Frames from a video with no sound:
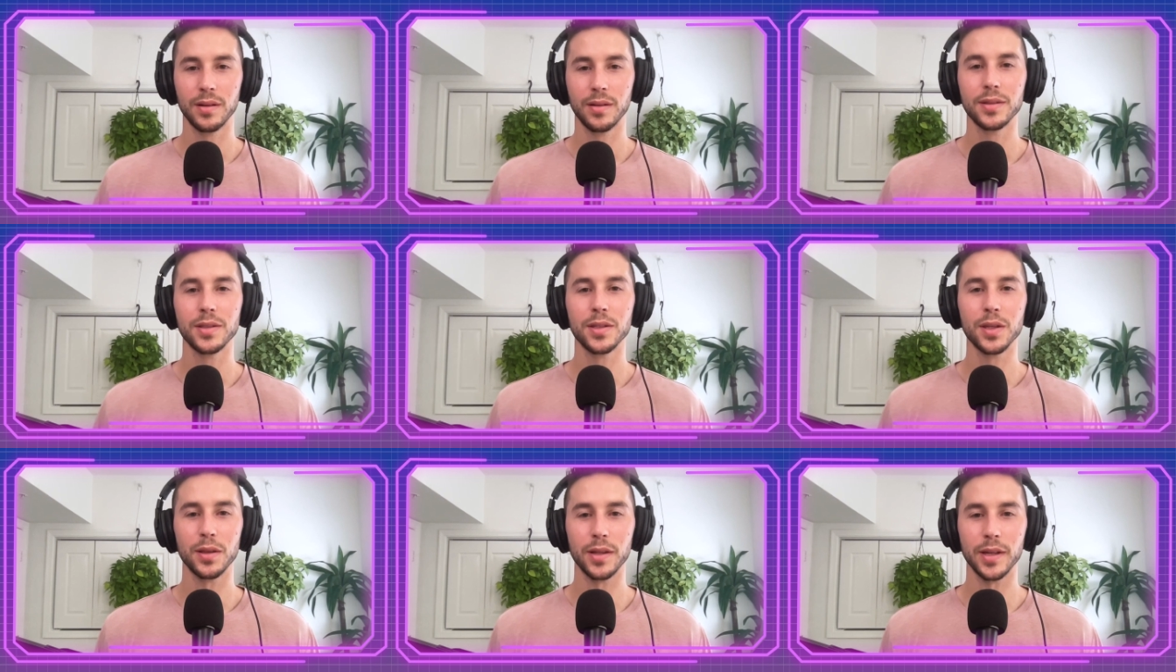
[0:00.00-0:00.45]

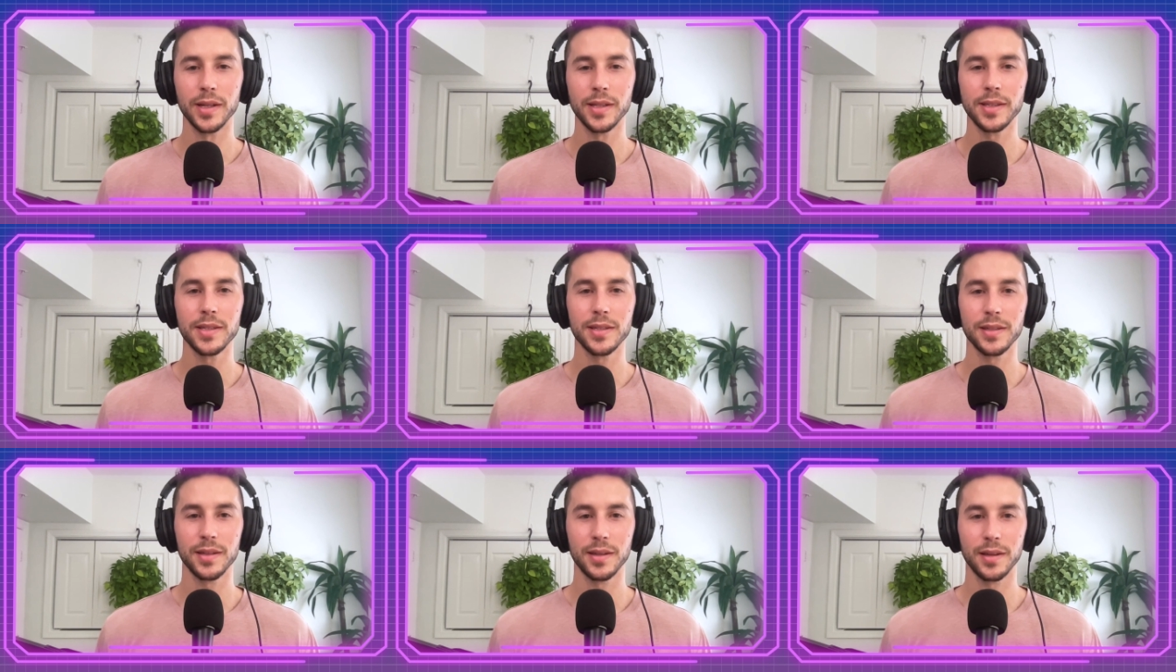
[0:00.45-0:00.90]
So
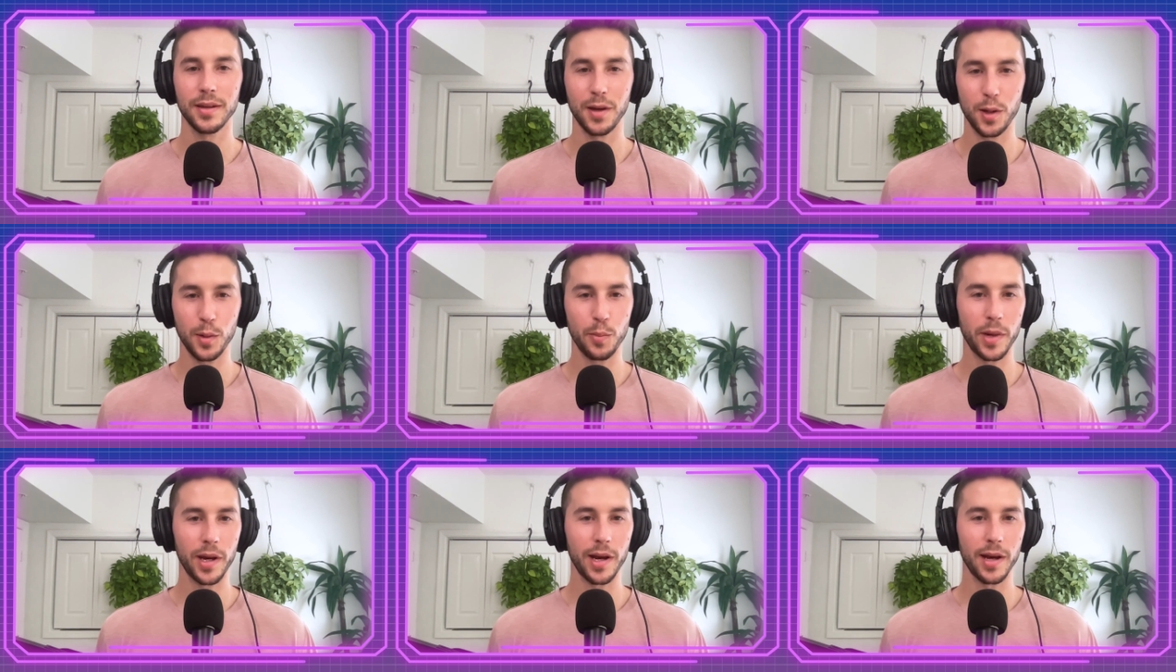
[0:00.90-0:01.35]
let's
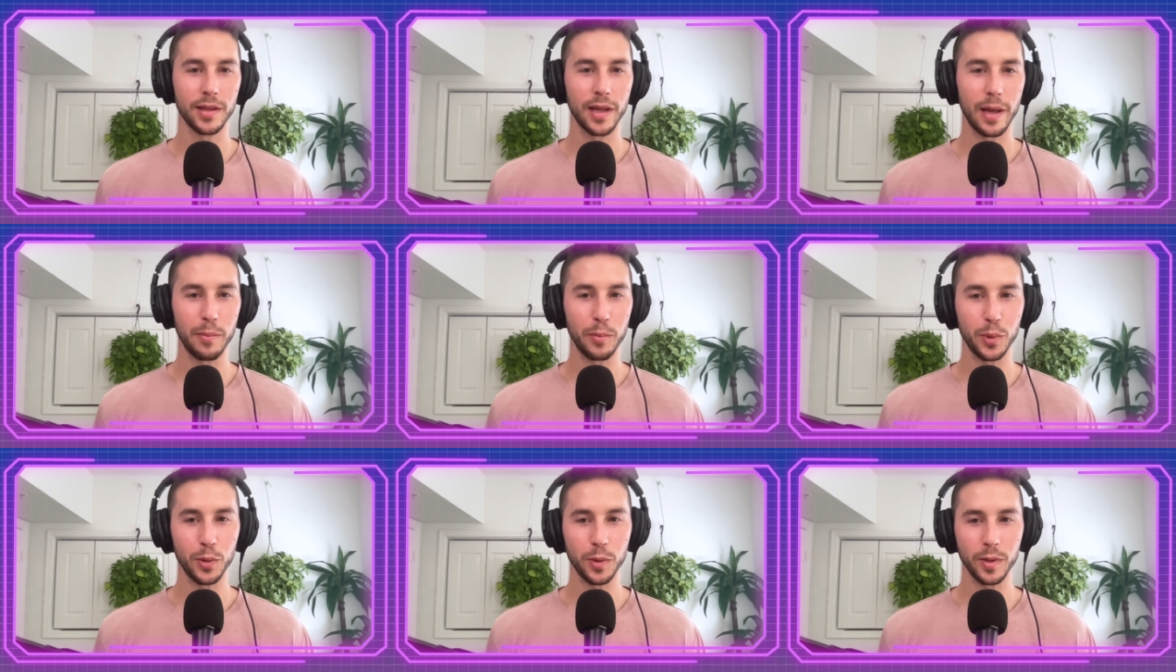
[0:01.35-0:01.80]
unpack
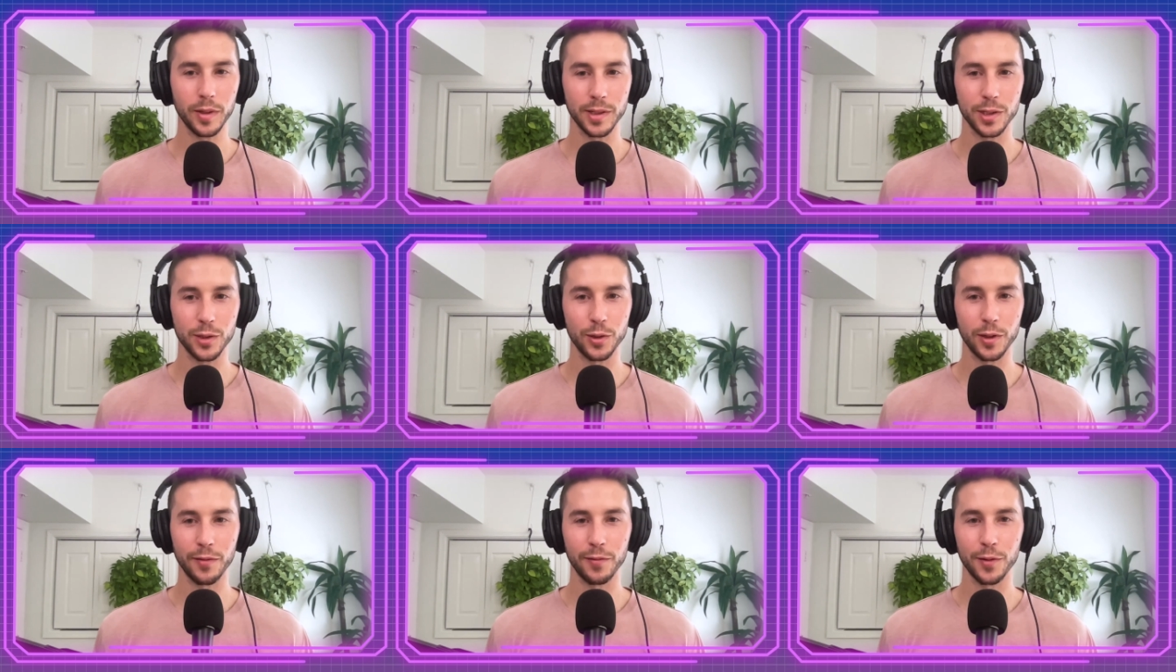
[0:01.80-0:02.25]
that Boolean
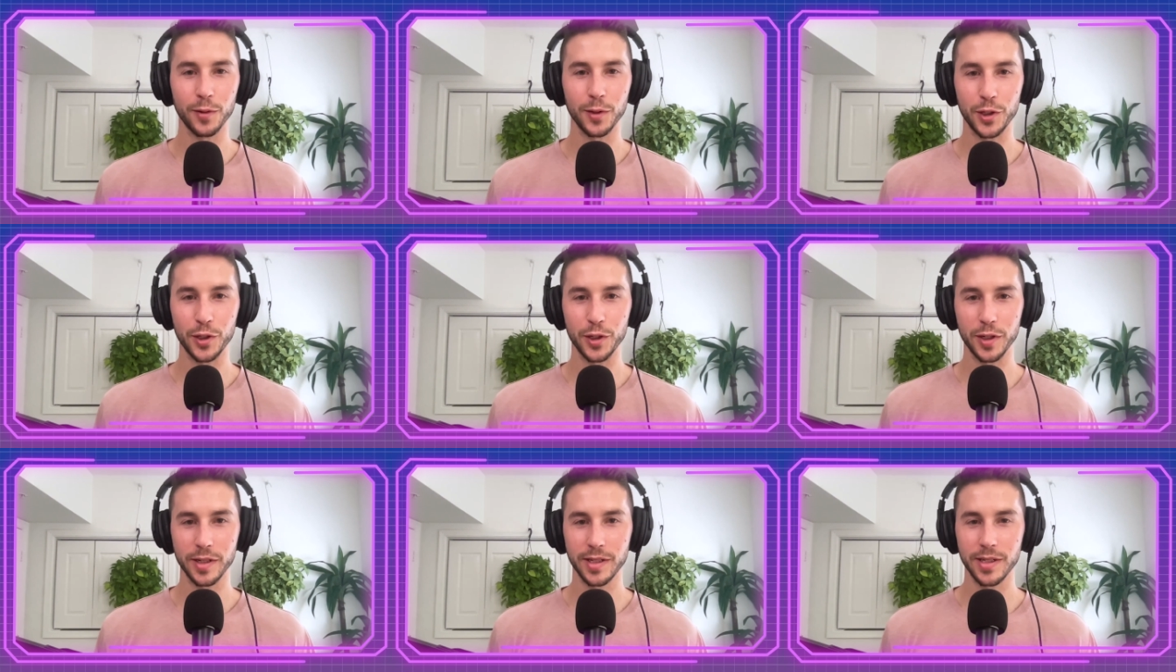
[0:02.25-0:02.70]
string for
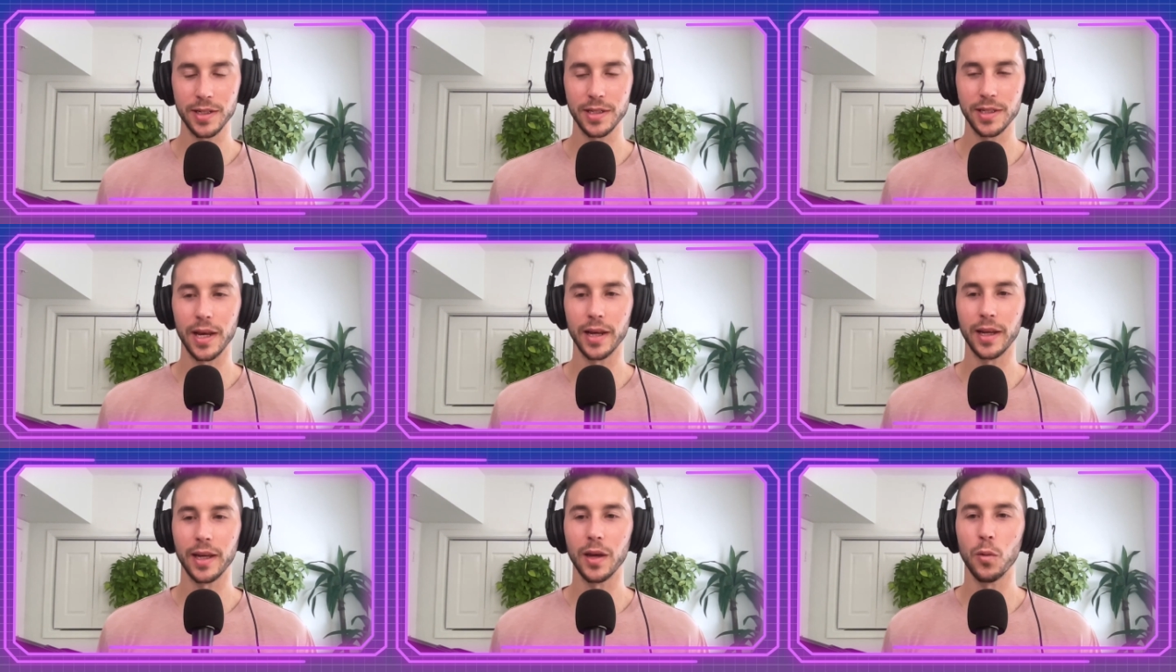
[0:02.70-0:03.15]
just a
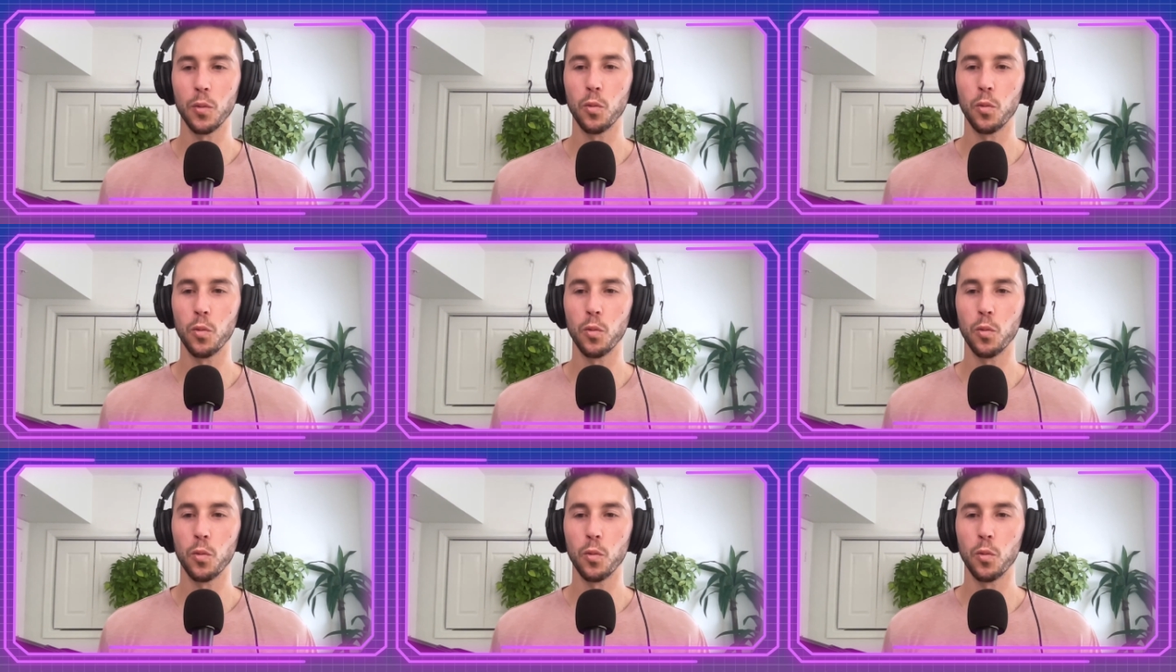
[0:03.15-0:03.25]
second.